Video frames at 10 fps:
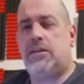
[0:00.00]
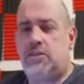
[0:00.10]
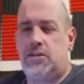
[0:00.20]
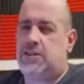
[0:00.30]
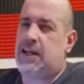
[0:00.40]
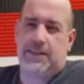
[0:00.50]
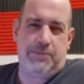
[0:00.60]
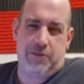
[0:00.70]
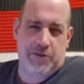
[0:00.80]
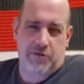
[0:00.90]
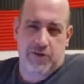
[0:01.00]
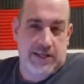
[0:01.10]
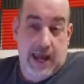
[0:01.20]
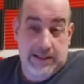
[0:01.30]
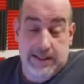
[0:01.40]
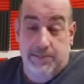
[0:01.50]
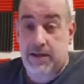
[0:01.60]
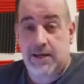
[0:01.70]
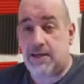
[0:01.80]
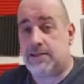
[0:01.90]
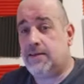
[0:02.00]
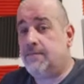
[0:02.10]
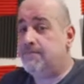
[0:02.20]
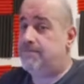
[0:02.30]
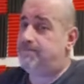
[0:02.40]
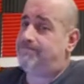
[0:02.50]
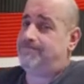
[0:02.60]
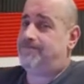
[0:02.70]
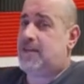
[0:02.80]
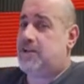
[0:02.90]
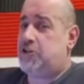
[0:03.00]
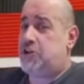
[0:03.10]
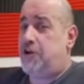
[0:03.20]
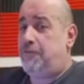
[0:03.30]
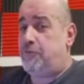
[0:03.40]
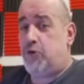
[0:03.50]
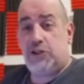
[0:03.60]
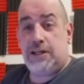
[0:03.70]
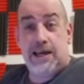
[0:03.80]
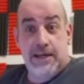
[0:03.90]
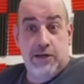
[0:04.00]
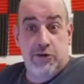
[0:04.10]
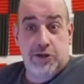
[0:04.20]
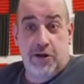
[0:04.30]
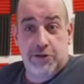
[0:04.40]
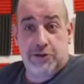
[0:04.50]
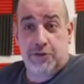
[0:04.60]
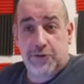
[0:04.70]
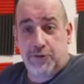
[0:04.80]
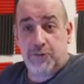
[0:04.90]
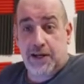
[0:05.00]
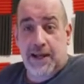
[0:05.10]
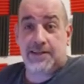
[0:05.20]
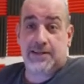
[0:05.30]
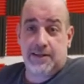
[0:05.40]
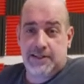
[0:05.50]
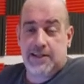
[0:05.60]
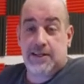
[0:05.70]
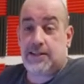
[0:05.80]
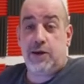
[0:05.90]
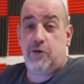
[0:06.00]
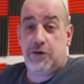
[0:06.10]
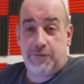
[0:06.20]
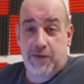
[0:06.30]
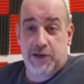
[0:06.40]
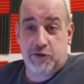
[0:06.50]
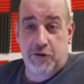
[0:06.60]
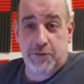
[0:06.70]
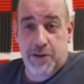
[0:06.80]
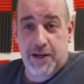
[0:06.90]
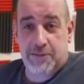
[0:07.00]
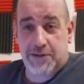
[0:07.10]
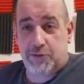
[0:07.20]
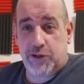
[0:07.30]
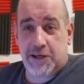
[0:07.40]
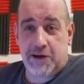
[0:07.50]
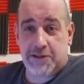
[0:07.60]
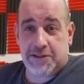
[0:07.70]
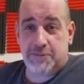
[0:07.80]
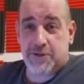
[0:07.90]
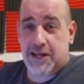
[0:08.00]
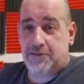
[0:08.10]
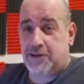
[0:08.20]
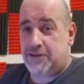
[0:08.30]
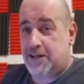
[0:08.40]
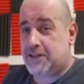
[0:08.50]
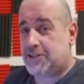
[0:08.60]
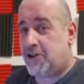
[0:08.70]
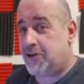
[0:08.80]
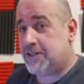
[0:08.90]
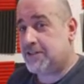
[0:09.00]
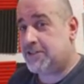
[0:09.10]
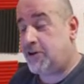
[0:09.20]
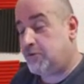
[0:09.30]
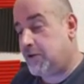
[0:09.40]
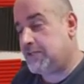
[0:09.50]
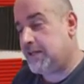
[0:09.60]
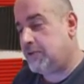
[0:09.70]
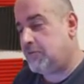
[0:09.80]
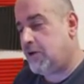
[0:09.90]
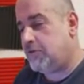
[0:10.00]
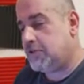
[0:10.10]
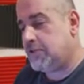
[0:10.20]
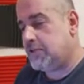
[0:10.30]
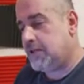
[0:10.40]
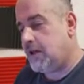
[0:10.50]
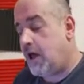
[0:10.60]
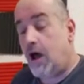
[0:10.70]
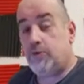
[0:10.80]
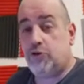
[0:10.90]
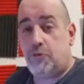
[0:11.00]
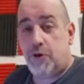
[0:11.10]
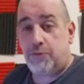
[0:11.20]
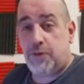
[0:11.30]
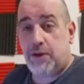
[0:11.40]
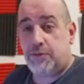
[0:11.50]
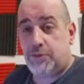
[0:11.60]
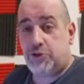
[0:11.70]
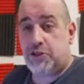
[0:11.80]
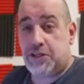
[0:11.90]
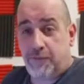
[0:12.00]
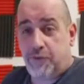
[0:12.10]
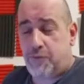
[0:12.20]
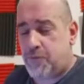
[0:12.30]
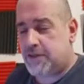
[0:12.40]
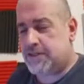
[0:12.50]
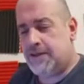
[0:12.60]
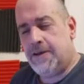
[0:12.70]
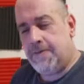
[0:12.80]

just get the bus or a taxi, because, as you know from watching any news articles from the last 30 years, they always feature on the beamers when the ice comes out, don't they, sliding sideways down the road. And I'm sure modern BMWs are different, but